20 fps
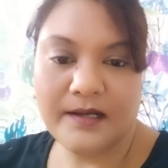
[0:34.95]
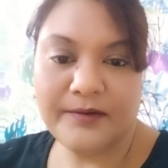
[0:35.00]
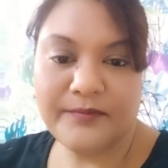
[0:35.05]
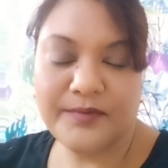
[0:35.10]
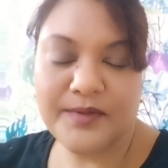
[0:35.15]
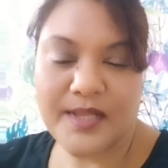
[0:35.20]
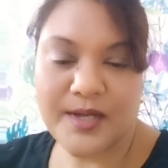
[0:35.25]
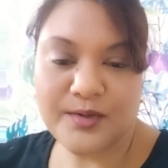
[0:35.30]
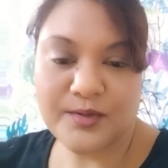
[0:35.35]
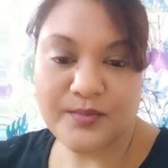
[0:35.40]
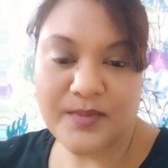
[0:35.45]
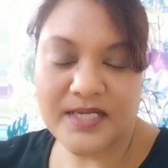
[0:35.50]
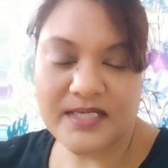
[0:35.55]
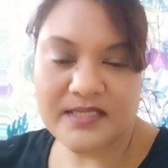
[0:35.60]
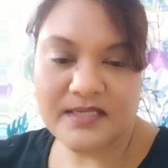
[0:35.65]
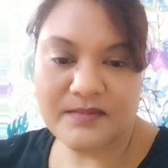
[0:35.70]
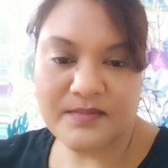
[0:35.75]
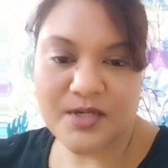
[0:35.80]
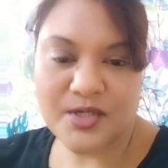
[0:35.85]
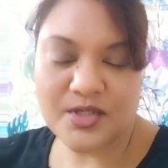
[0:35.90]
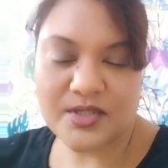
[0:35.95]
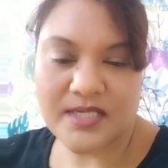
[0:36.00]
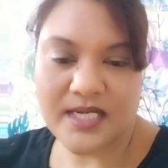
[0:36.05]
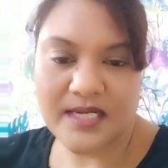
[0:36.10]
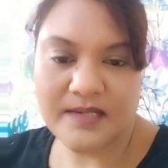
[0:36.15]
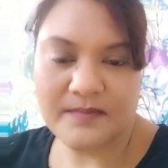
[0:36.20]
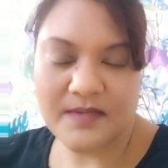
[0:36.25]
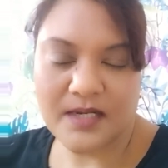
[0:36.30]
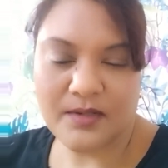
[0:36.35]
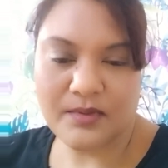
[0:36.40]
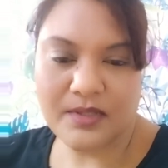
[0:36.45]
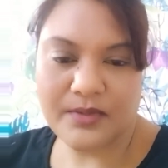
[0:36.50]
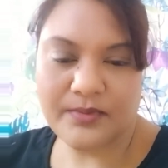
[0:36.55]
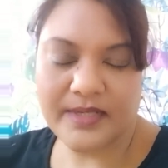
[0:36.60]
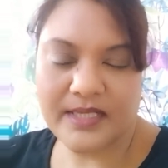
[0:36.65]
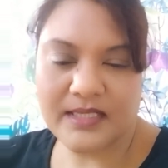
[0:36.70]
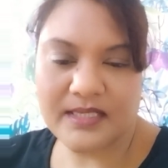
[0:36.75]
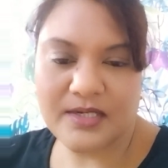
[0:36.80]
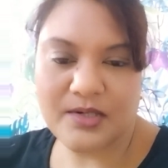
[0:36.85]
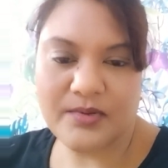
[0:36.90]
Without wasting much time, I will
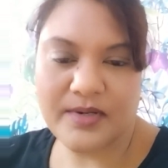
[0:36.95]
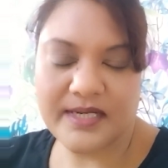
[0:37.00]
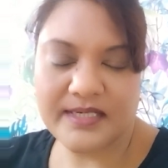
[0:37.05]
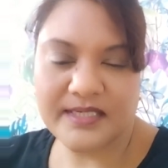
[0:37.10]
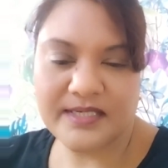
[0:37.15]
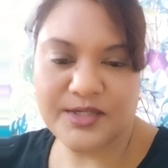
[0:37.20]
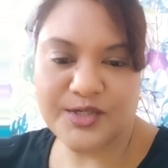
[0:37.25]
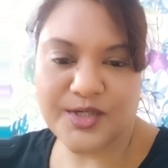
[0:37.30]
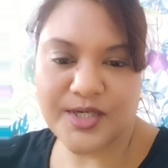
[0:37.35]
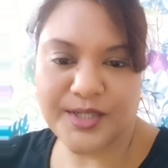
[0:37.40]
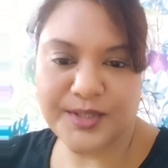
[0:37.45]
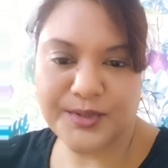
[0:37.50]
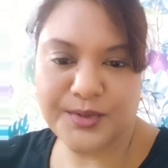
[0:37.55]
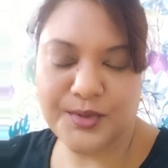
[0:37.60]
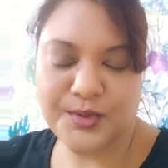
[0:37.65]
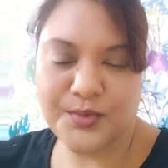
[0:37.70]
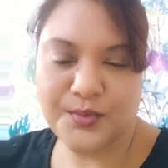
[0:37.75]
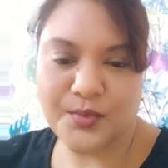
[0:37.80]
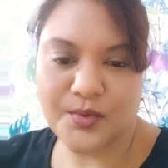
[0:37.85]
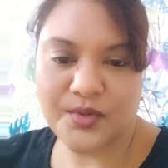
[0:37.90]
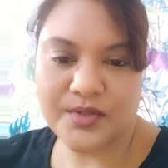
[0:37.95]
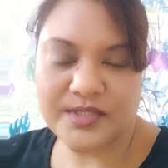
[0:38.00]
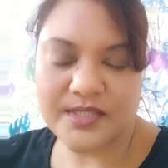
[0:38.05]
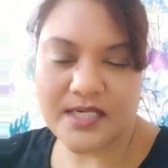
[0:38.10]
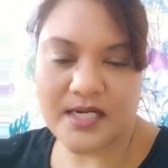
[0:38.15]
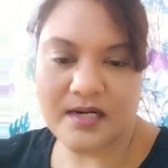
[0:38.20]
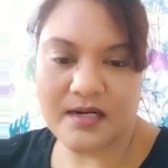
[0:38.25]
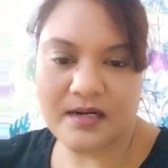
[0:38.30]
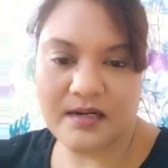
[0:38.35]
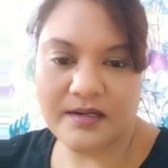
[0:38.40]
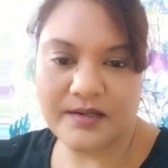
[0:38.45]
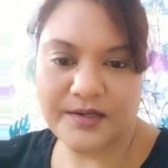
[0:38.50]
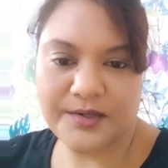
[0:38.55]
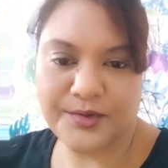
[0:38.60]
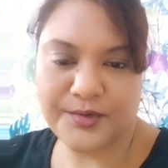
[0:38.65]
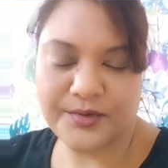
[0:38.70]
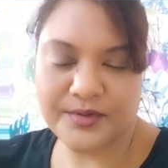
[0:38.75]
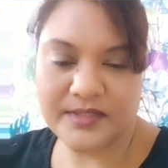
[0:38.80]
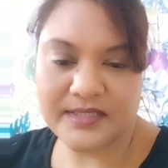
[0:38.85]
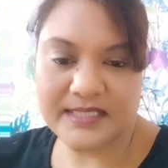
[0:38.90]
quickly go ahead and tell you what are
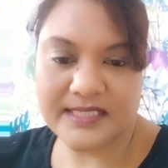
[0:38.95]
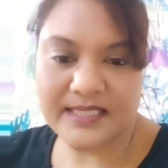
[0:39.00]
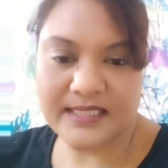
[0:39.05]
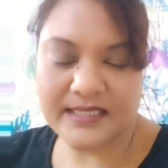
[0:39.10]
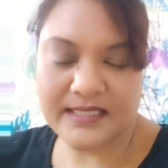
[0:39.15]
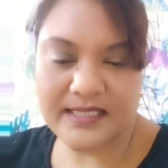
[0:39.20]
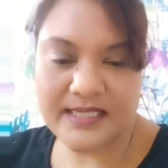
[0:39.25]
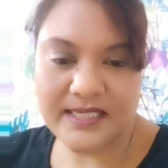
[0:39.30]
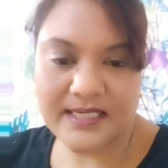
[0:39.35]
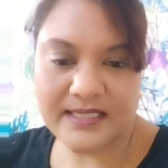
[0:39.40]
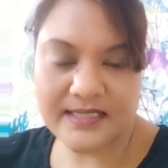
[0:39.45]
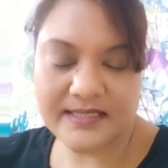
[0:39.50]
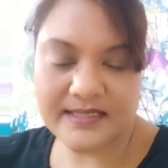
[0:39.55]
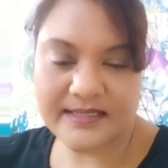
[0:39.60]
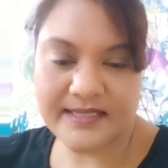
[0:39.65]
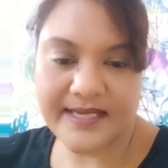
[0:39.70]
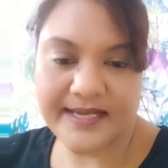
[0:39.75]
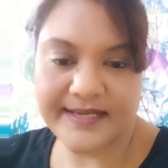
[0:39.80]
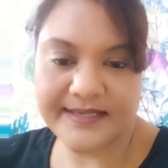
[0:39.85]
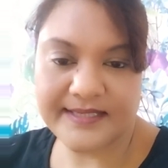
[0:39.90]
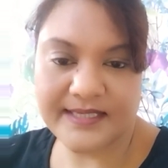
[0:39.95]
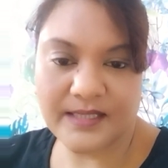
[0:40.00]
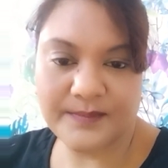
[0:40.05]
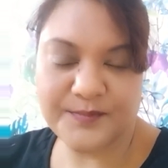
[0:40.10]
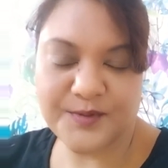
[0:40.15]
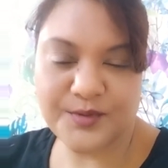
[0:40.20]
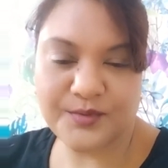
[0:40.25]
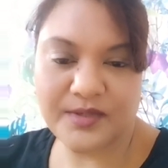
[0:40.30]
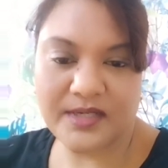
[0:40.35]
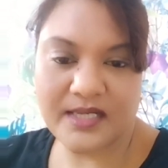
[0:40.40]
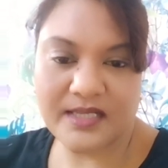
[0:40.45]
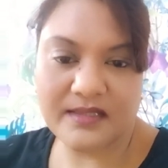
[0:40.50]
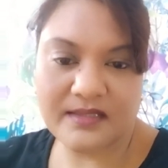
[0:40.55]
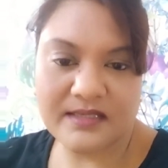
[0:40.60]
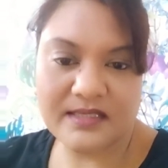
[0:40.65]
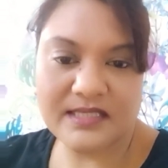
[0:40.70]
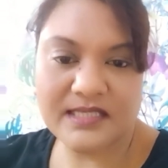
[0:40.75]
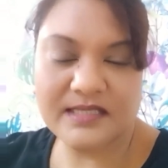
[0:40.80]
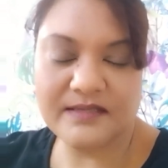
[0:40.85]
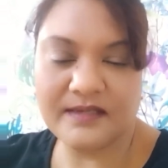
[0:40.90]
the techniques that helps you get
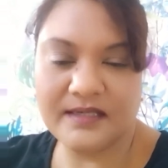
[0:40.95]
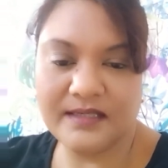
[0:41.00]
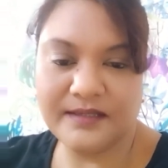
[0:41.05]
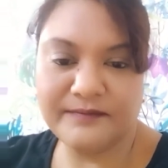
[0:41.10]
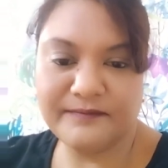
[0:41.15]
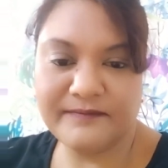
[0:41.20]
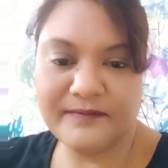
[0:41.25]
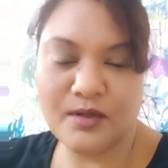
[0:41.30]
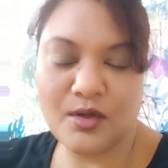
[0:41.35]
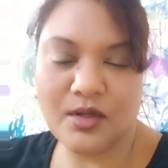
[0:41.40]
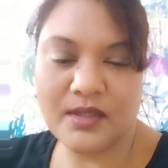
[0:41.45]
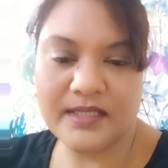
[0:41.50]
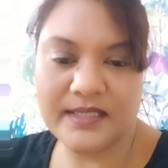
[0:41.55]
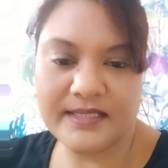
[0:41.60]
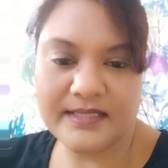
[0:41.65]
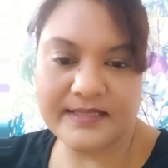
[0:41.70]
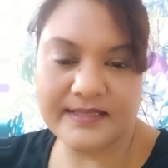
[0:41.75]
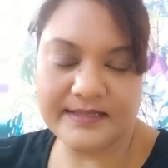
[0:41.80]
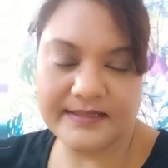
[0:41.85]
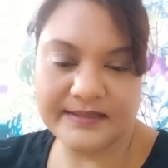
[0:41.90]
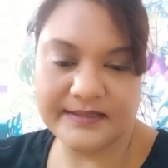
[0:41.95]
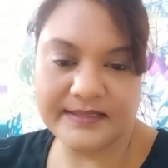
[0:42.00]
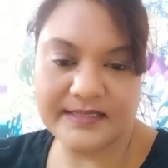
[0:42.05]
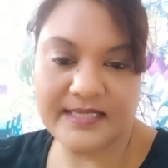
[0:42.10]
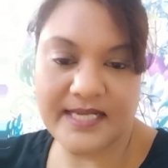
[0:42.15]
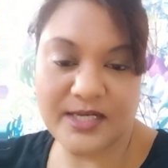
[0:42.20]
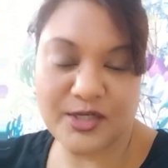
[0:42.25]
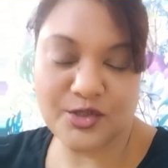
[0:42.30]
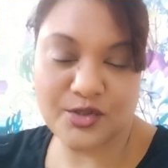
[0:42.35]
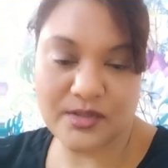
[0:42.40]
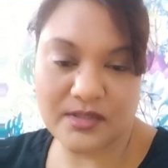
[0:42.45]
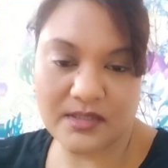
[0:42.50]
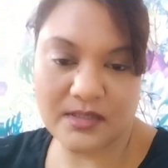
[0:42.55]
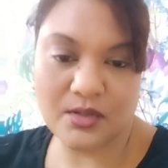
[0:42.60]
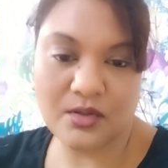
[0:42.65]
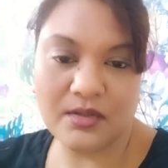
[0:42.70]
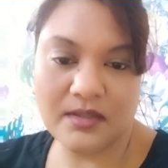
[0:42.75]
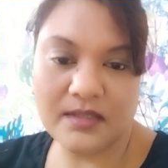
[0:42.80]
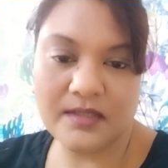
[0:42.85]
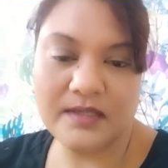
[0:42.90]
this flawless textured look